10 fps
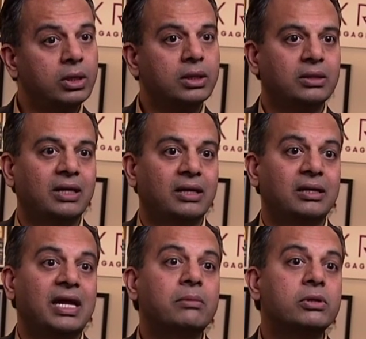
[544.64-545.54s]
work that
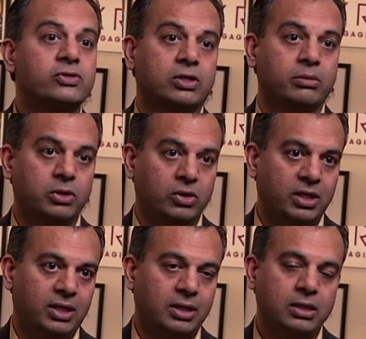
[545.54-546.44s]
enables a
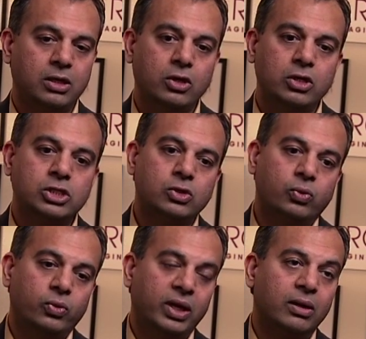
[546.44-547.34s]
community to
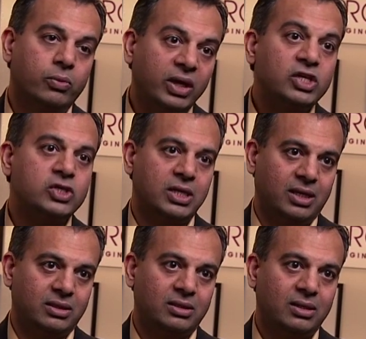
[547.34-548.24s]
re reach
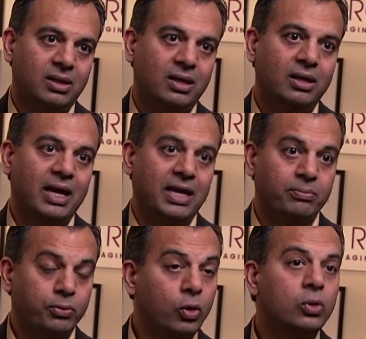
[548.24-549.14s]
in and
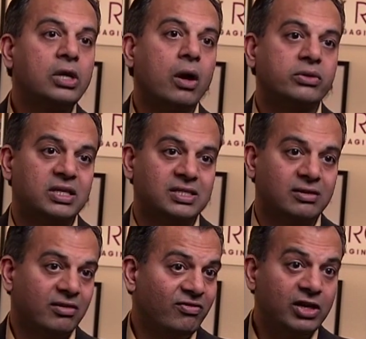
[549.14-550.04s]
pull down this
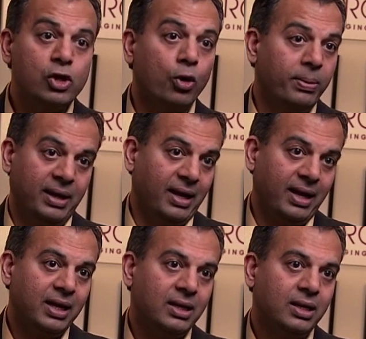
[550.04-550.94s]
video
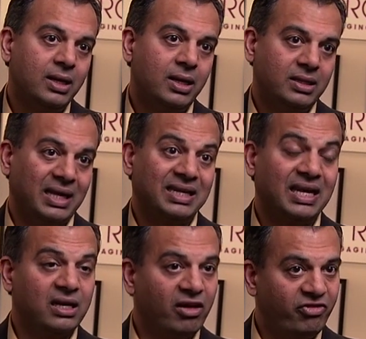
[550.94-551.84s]
play that
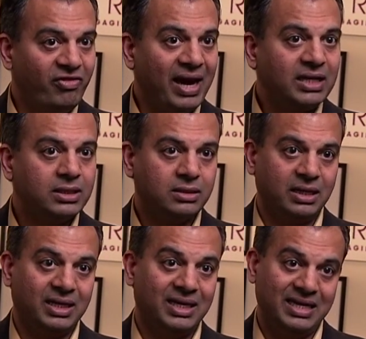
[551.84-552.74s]
can affect,
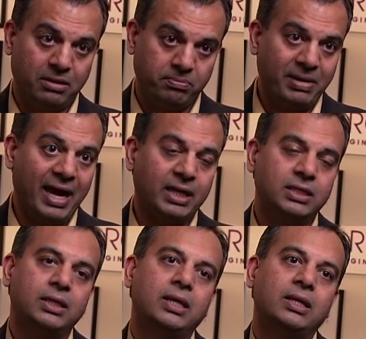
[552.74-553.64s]
that can impact,
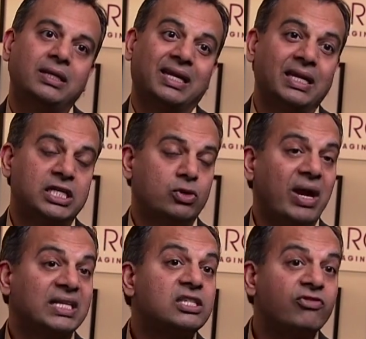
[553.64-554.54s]
that can
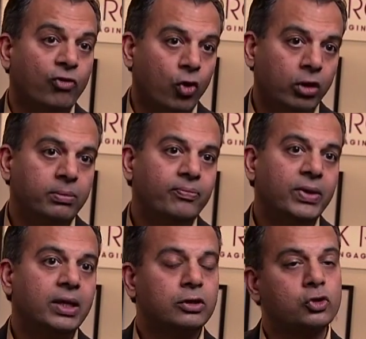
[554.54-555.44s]
transform
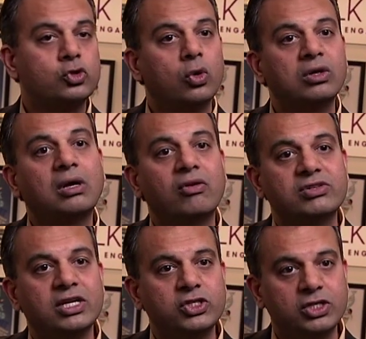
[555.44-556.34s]
the sort of
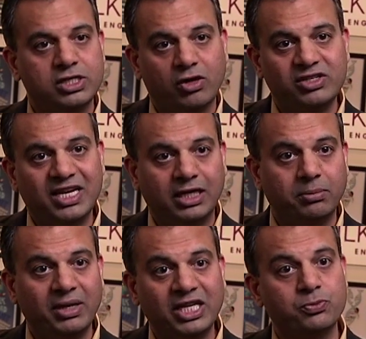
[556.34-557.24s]
conversations that are
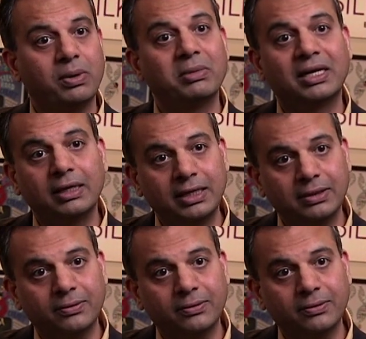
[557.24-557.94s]
taking place publicly.